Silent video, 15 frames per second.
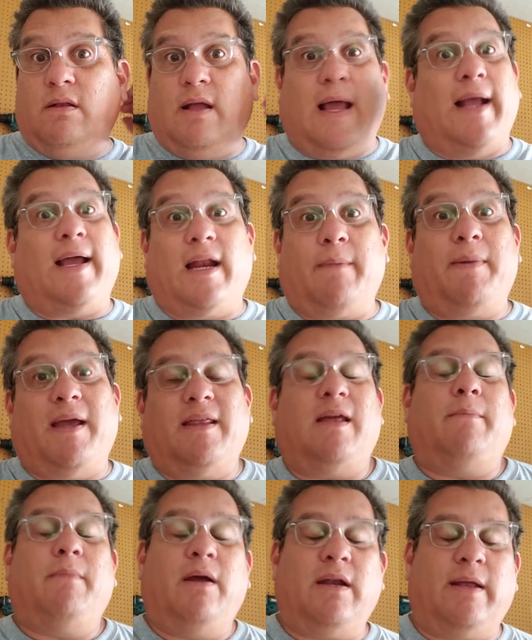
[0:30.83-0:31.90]
I got to pay
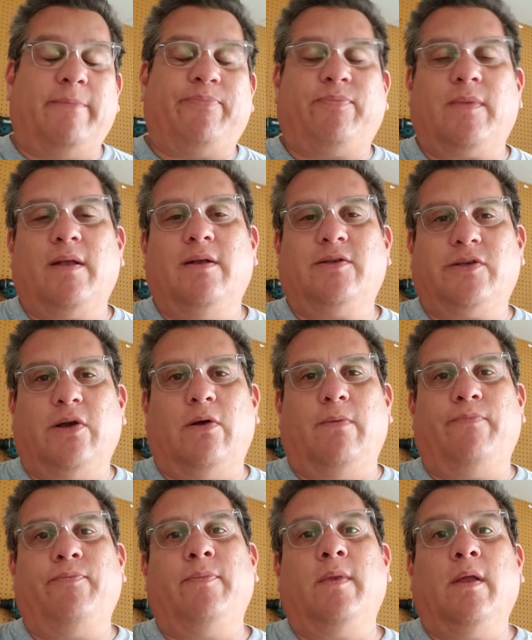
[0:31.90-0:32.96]
that money.
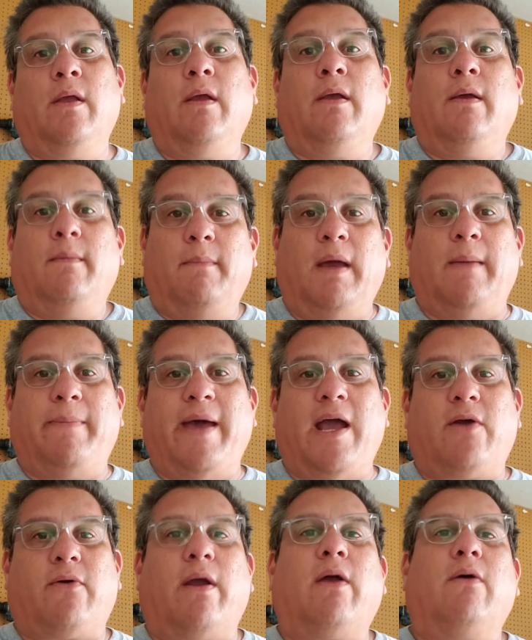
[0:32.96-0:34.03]
So my
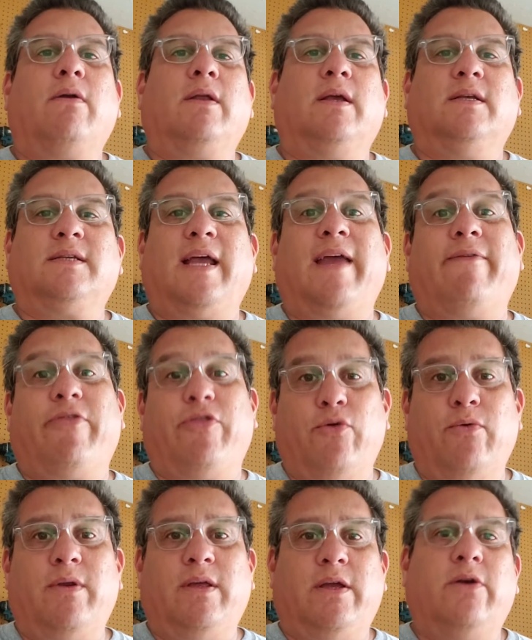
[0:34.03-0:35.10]
background is I have
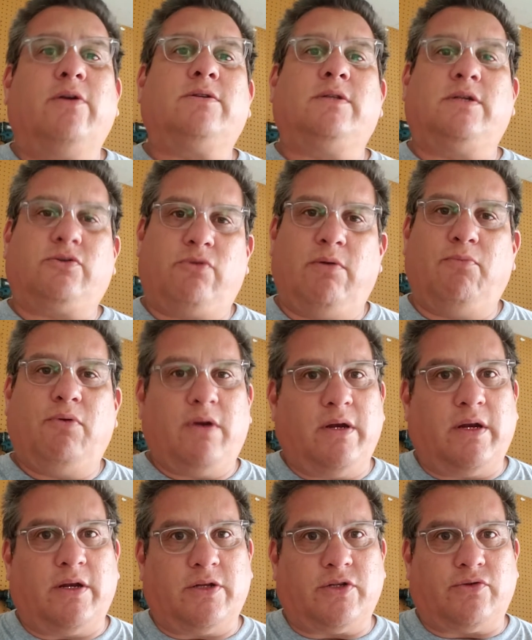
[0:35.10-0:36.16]
30 years in the screen printing
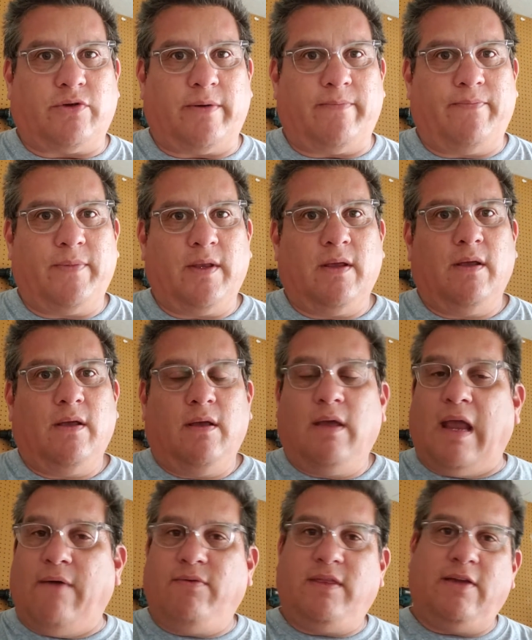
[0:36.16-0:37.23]
industry.
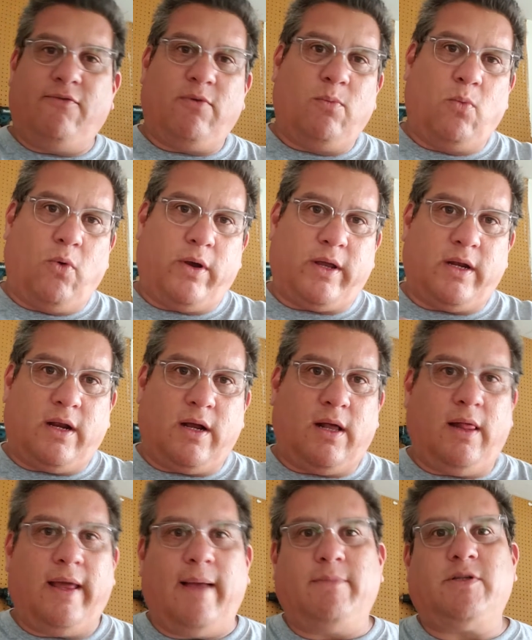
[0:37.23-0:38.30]
Everything from working on
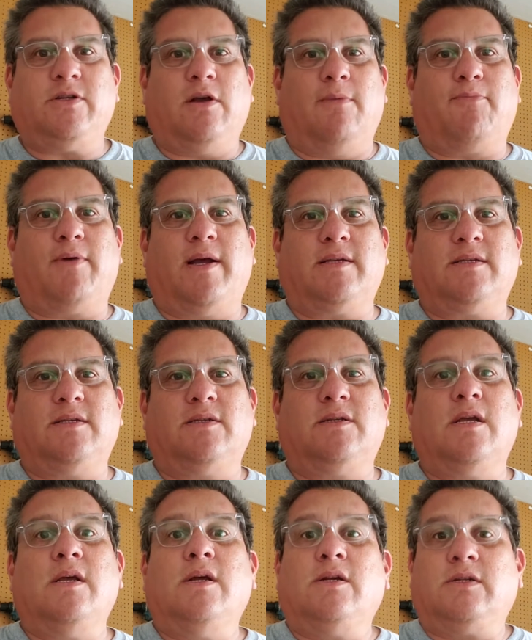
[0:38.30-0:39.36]
clamshell
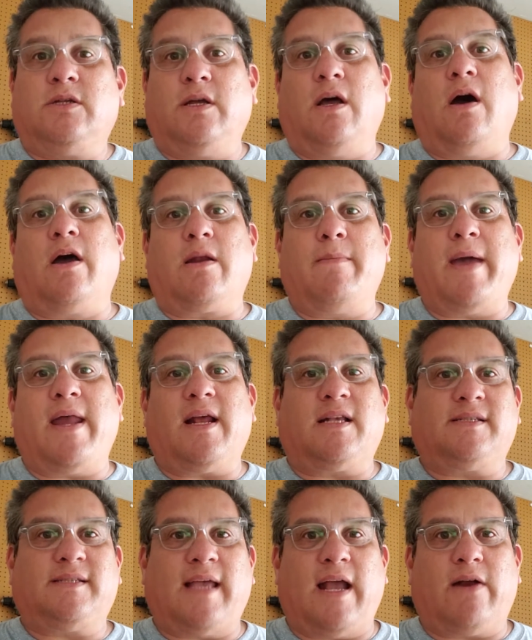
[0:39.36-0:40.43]
presses to automatic
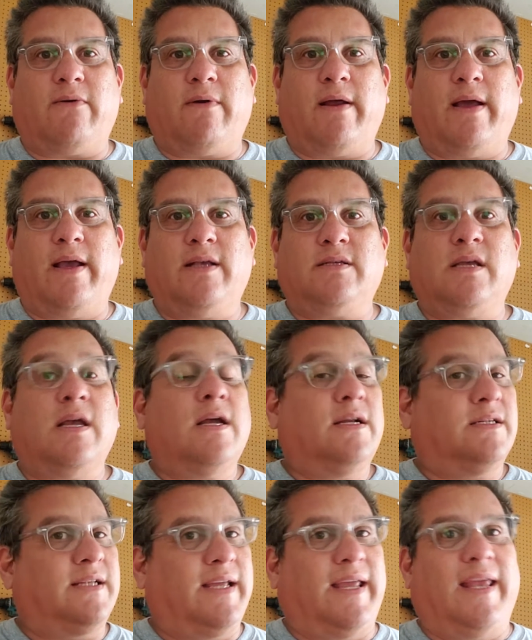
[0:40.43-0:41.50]
Sakurais
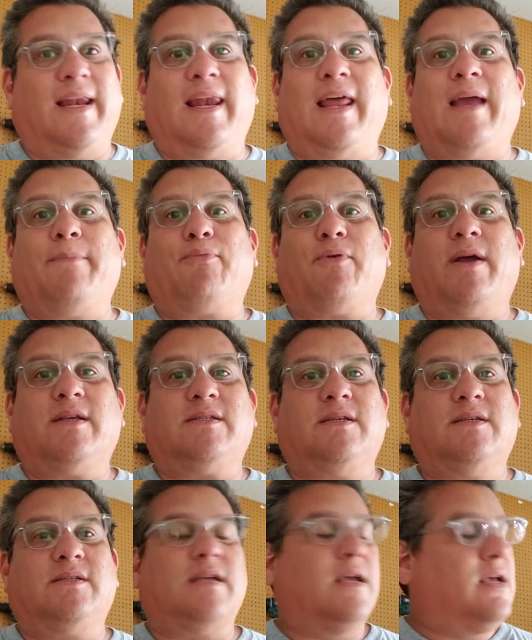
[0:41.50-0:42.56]
to inline
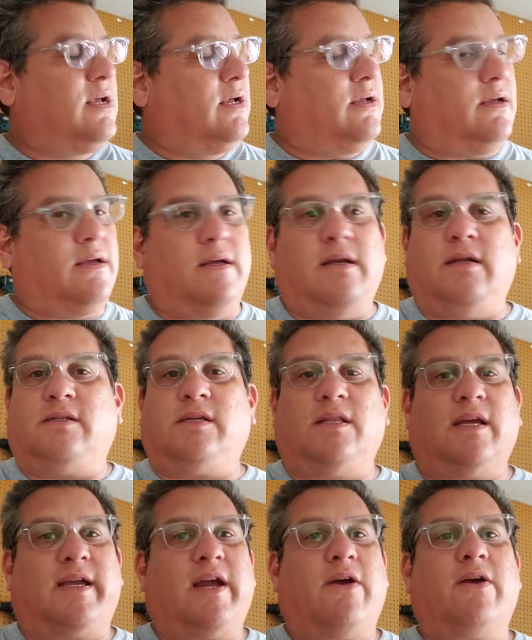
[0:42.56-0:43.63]
presses to
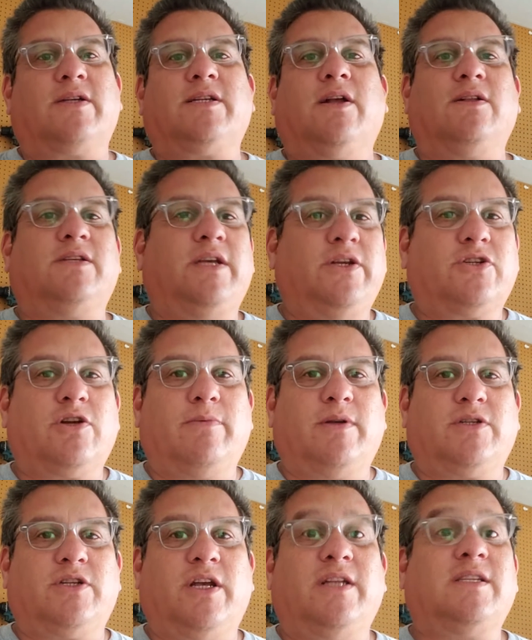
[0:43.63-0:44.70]
the carousel t-shirt
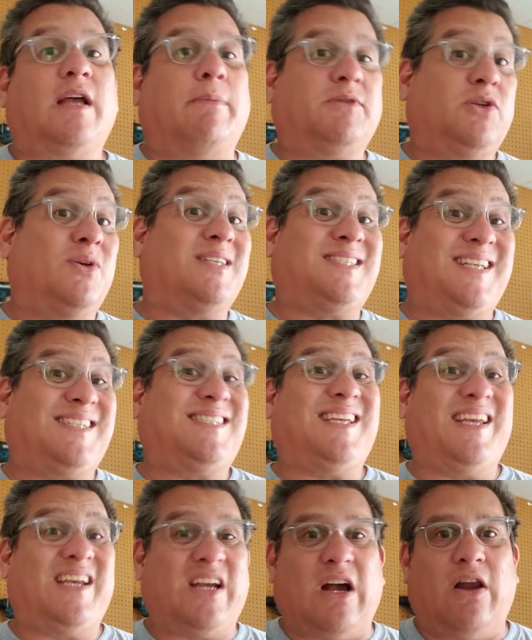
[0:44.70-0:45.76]
machines up to a
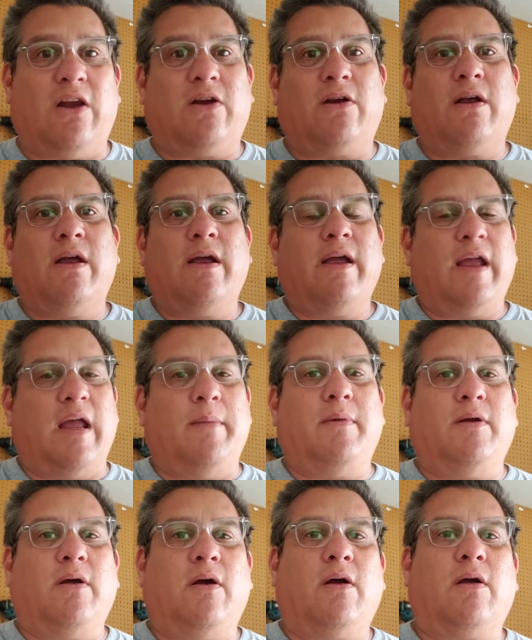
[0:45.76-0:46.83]
16 color
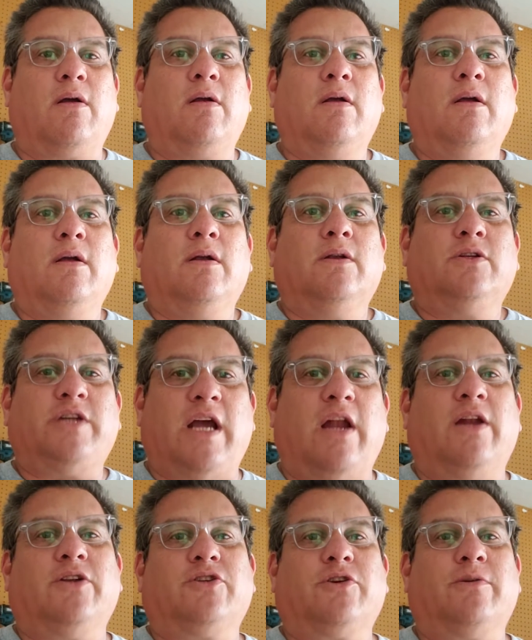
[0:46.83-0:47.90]
M&R
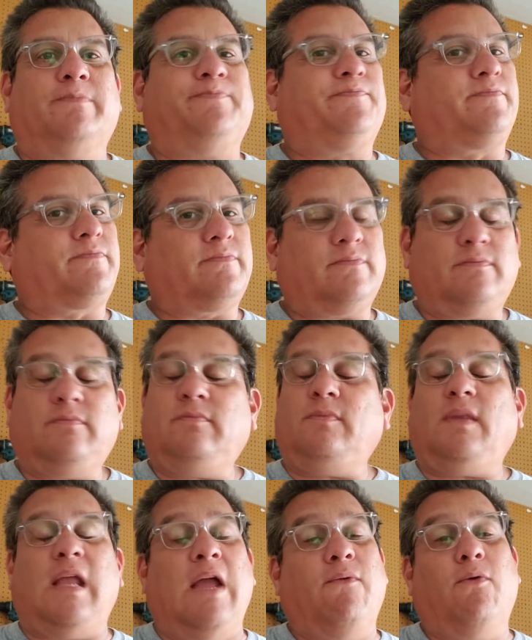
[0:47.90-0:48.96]
Challenger.
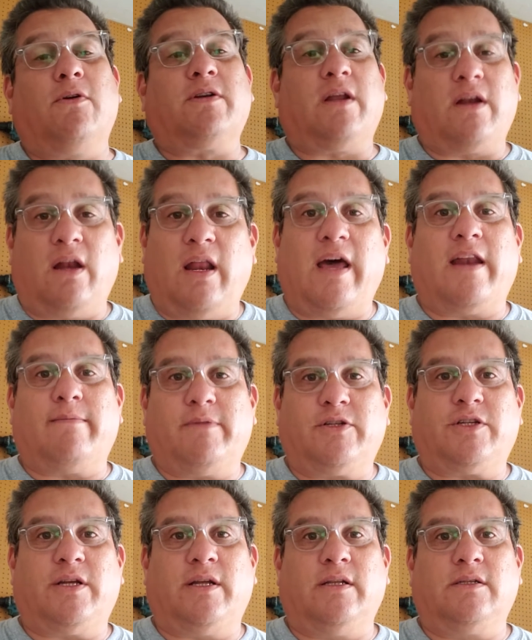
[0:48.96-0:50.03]
I've worked on a lot of
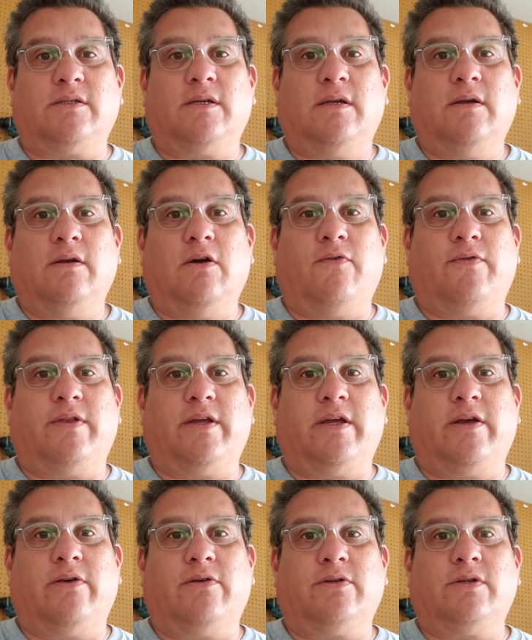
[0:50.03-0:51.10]
machines over the
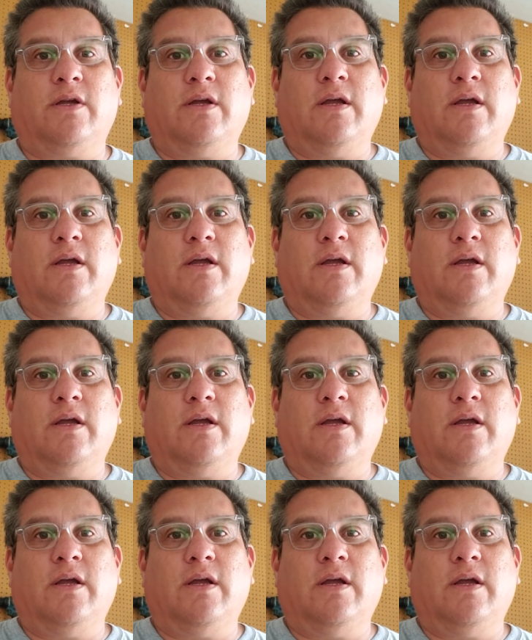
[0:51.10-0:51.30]
years.